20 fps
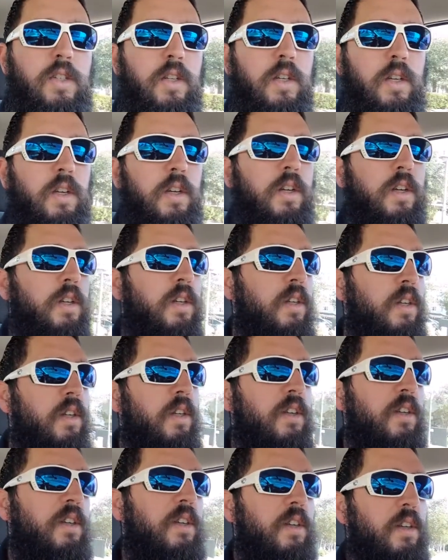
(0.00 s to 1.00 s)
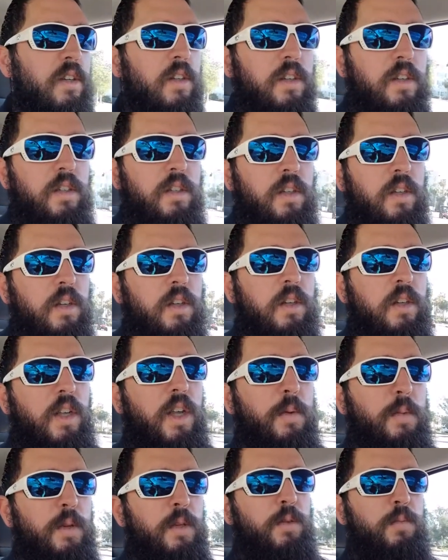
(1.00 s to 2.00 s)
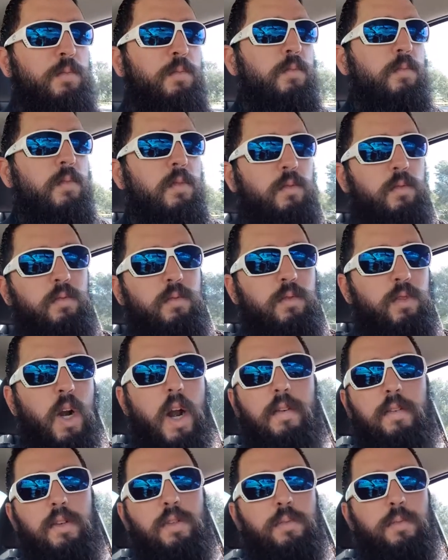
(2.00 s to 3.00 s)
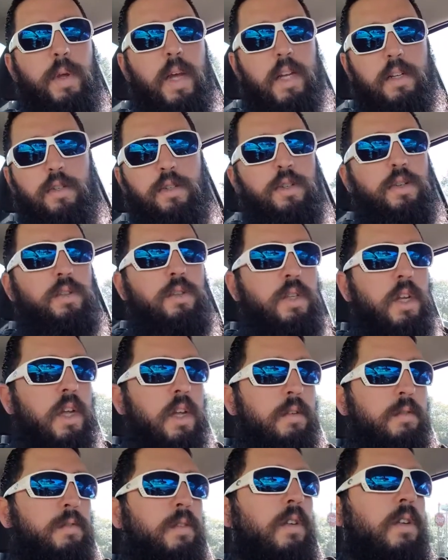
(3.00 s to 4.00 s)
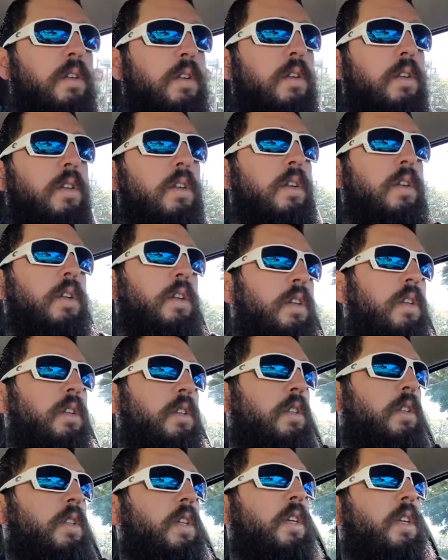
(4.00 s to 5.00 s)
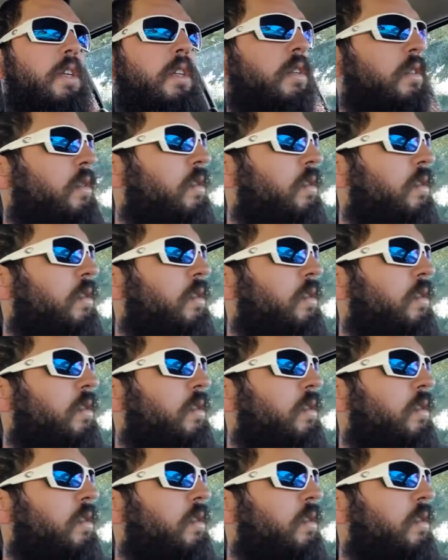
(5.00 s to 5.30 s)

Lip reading: to keep its drivers and passengers safe, and that